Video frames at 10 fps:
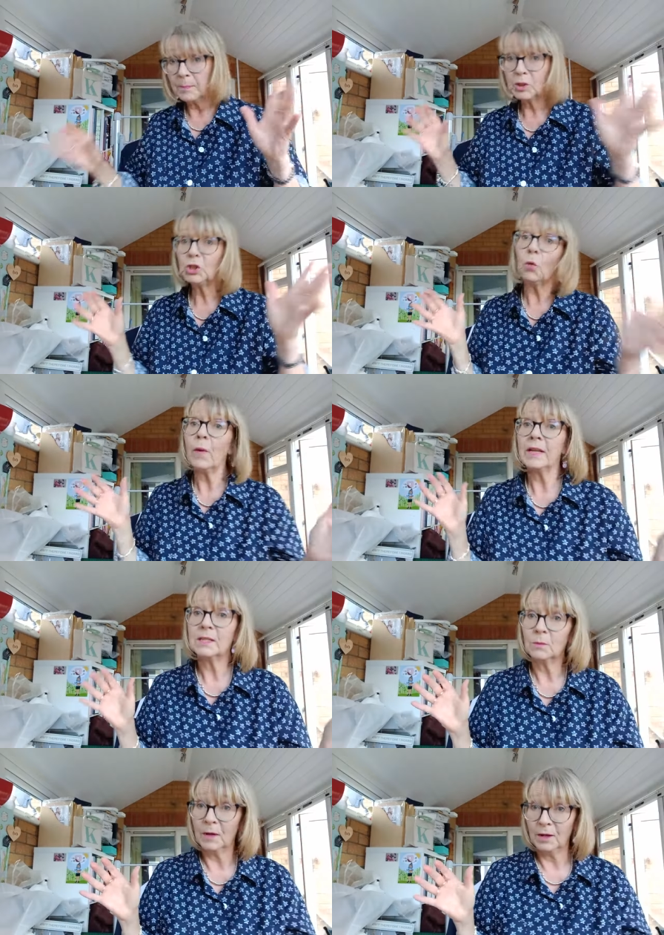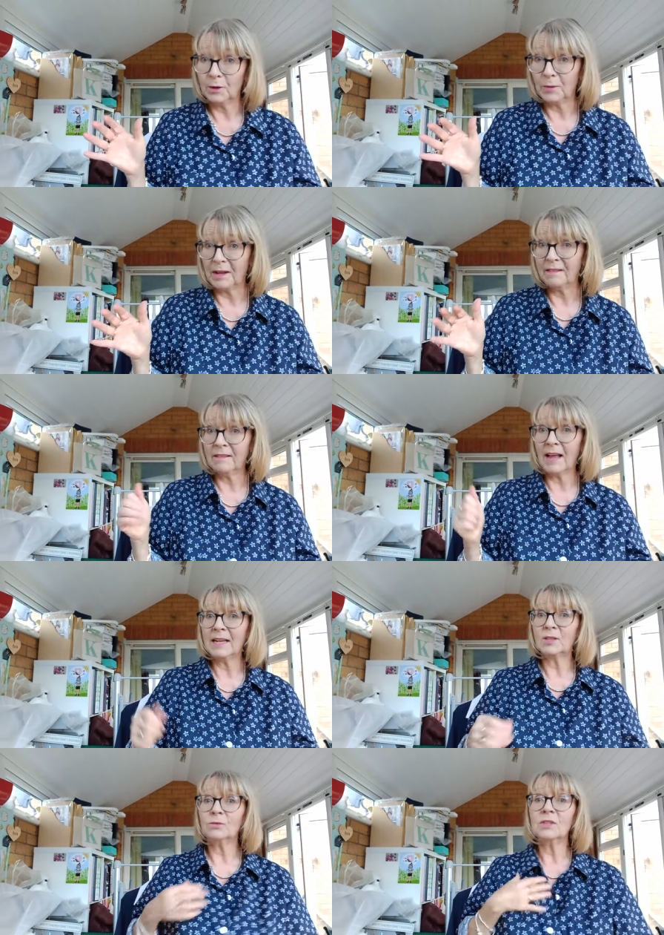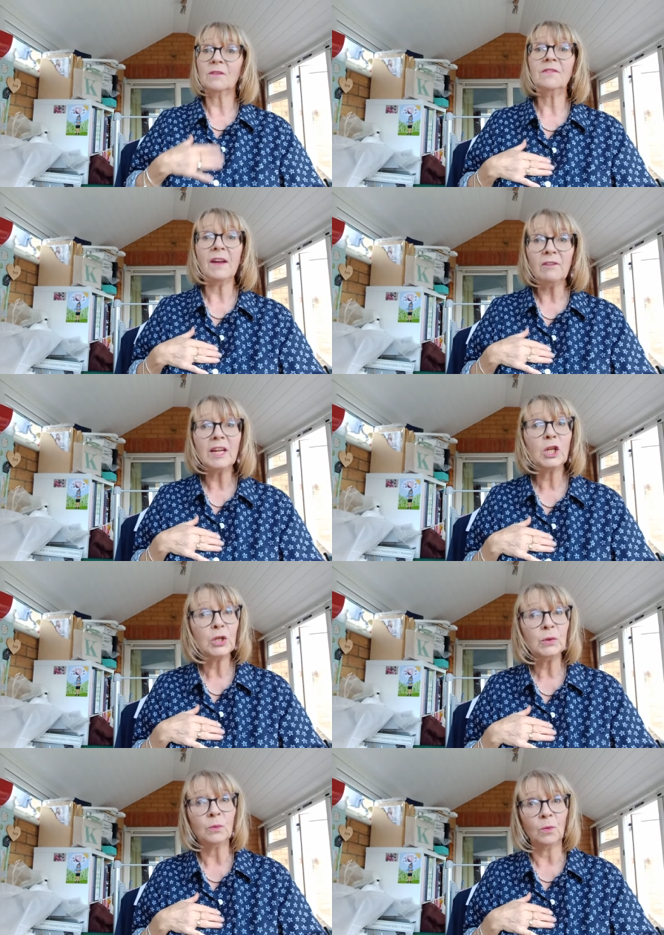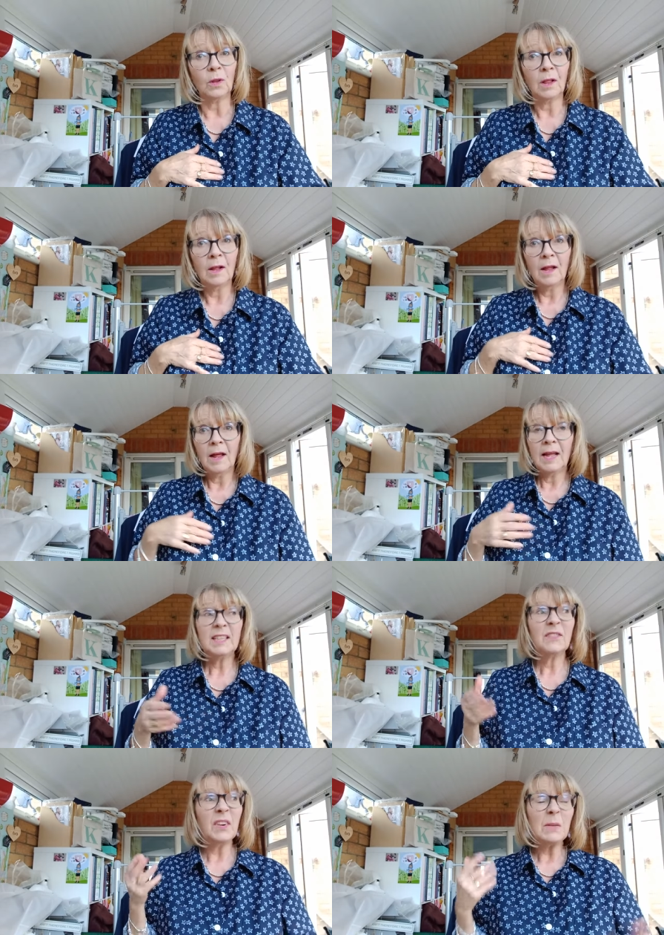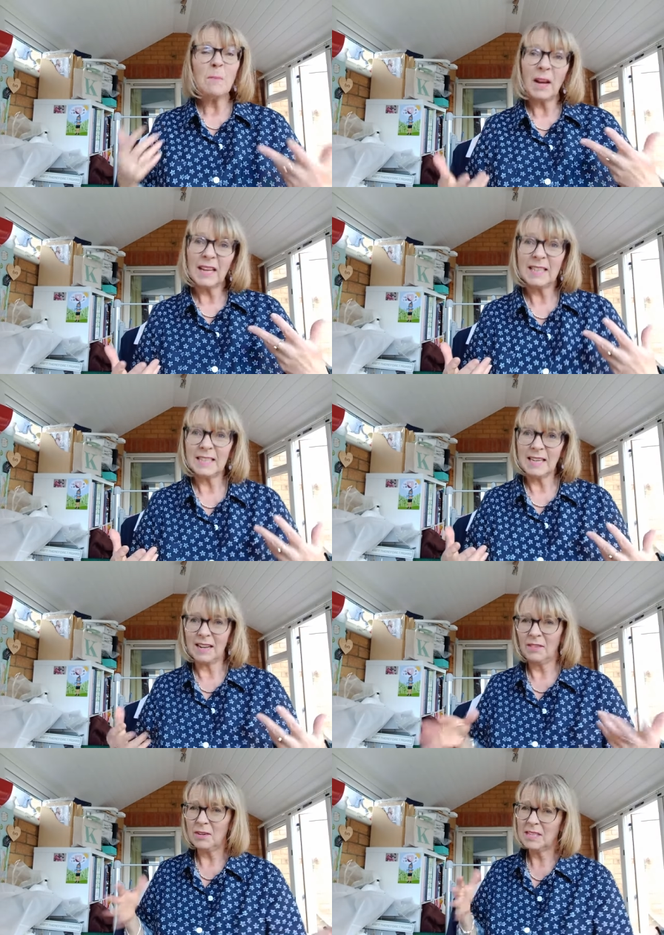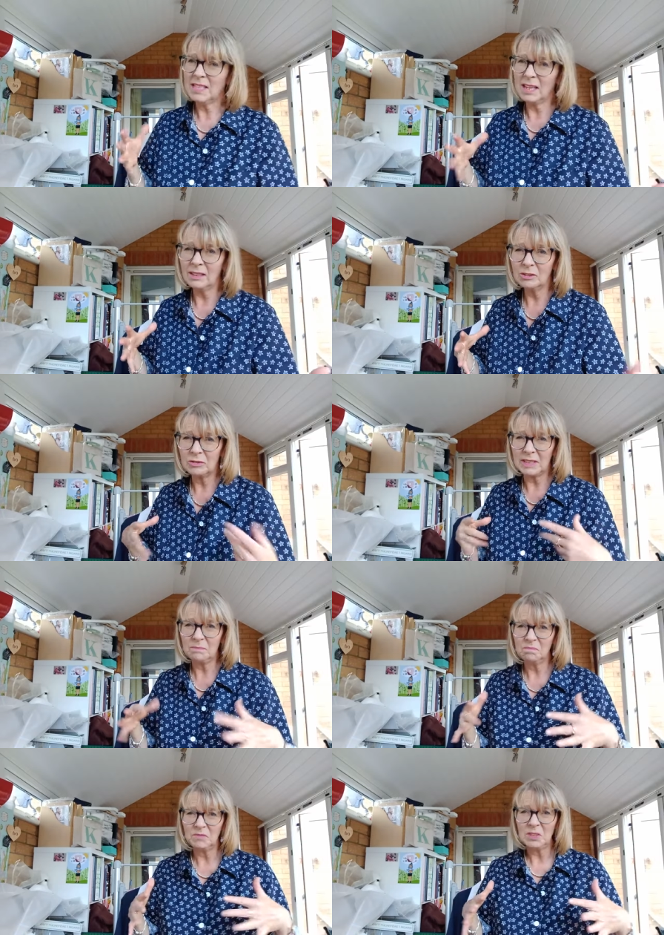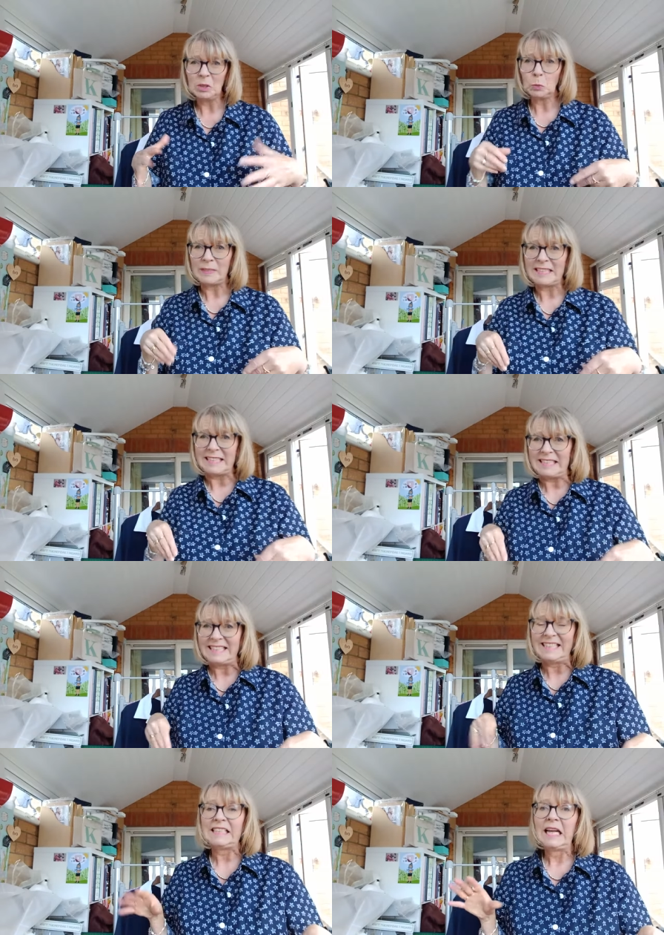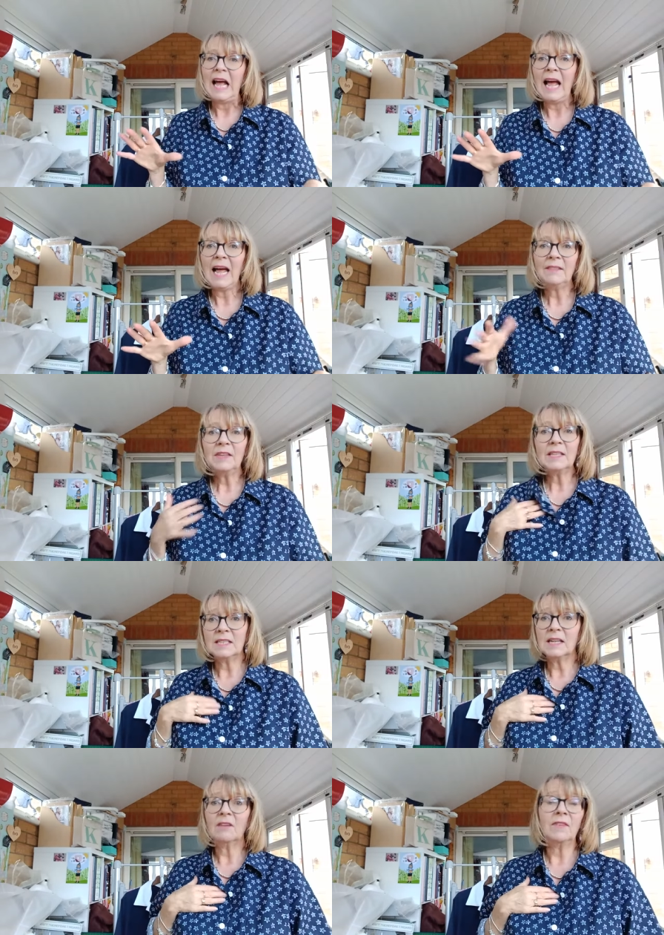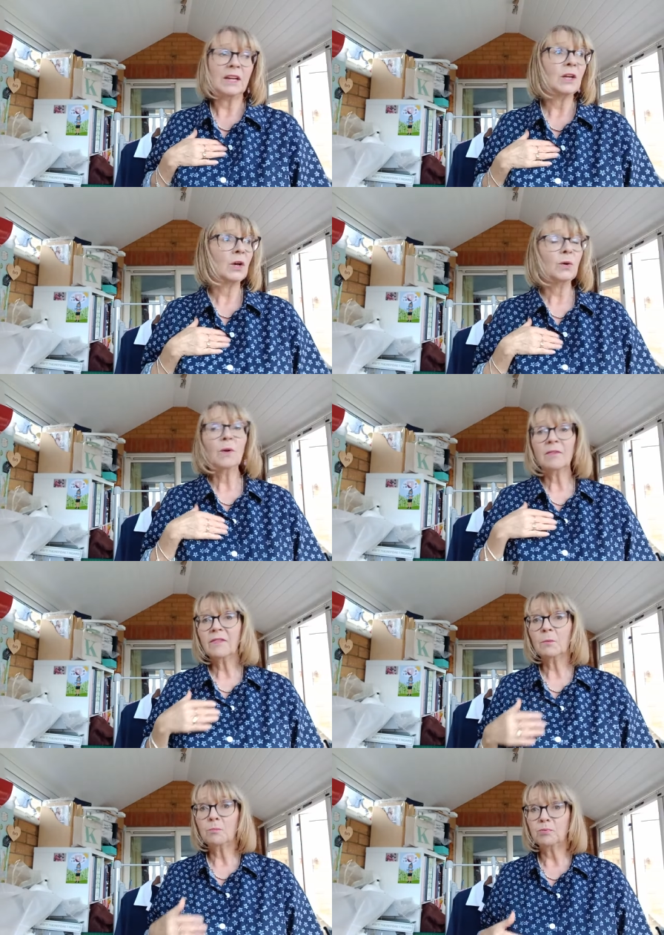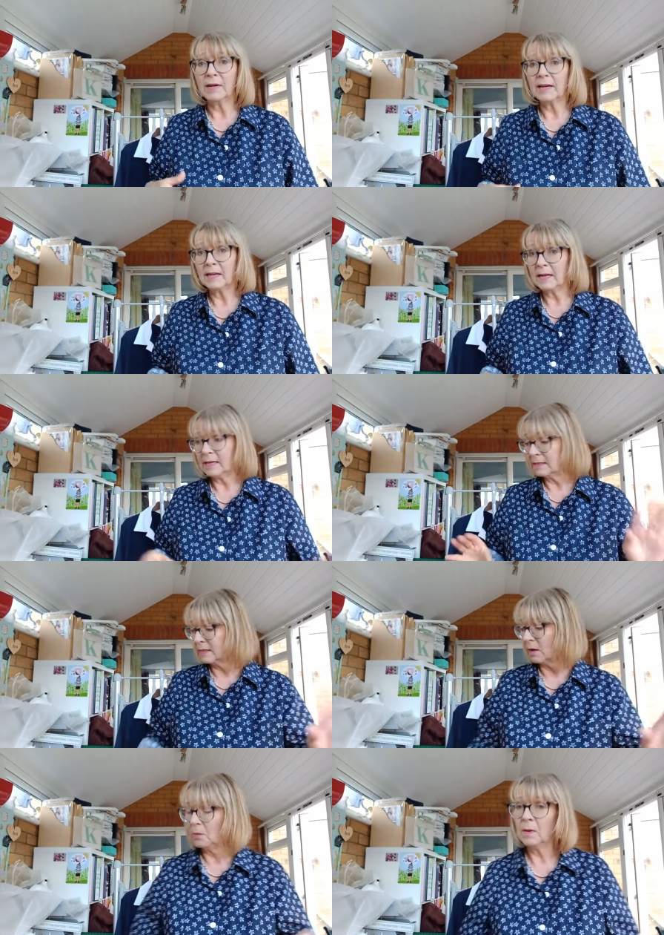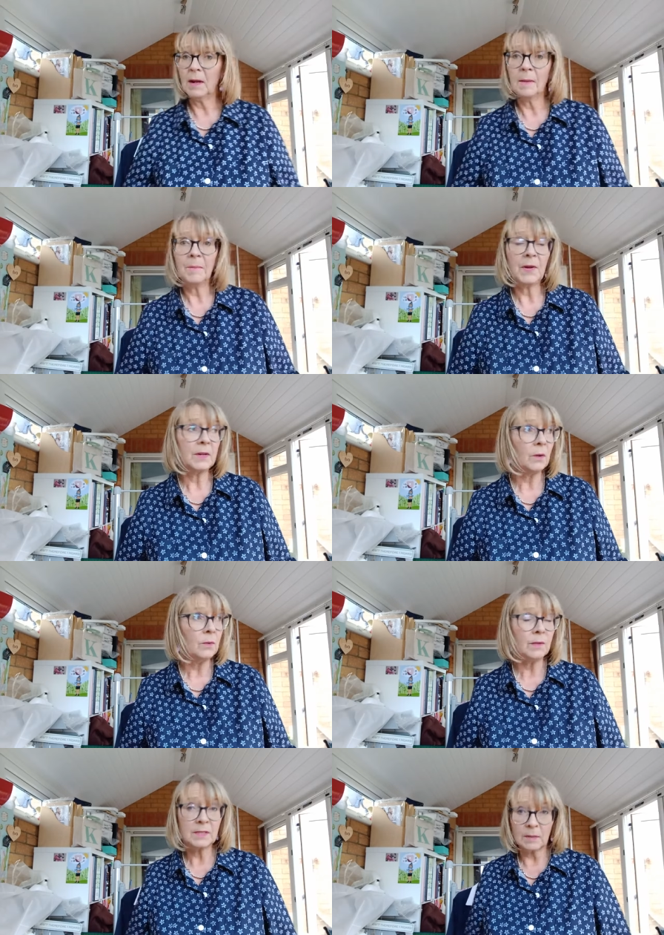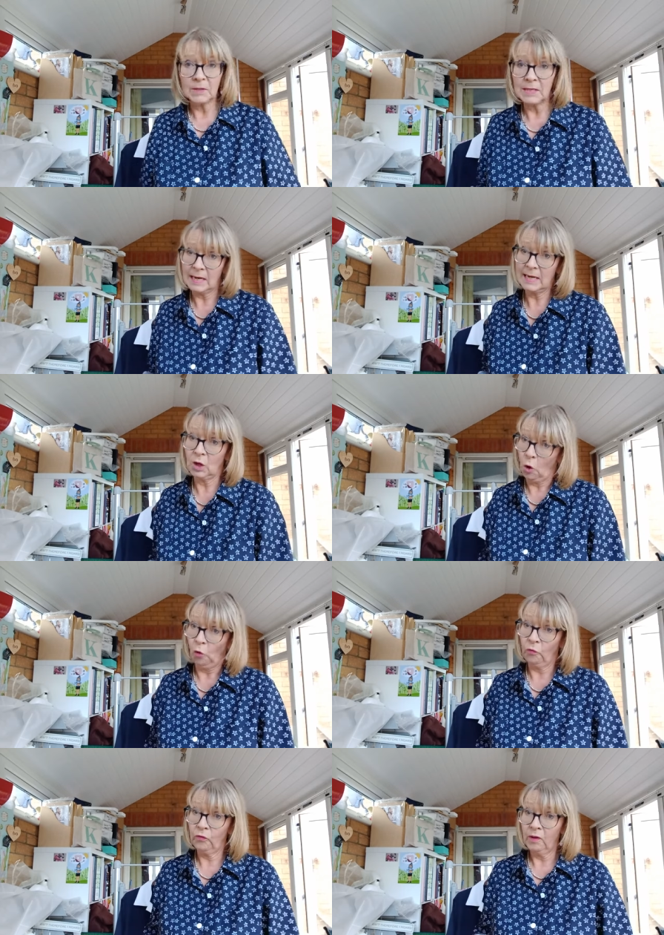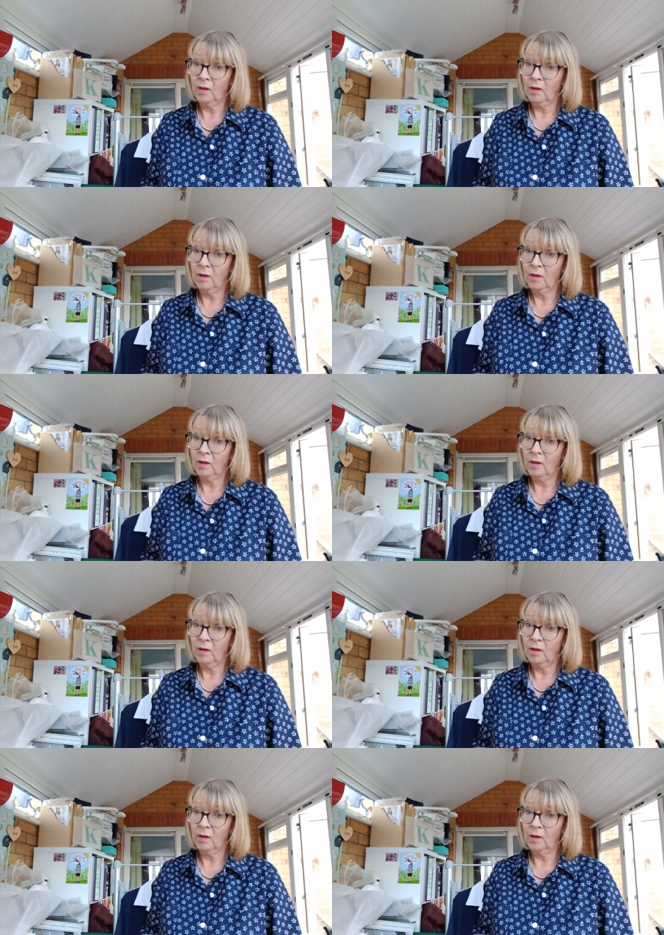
joy to work with, and it's also very cool. It's very muggy today, very sultry, sweaty, and this is lovely and cool. I feel brilliant in it. So I know the summer's nearly gone,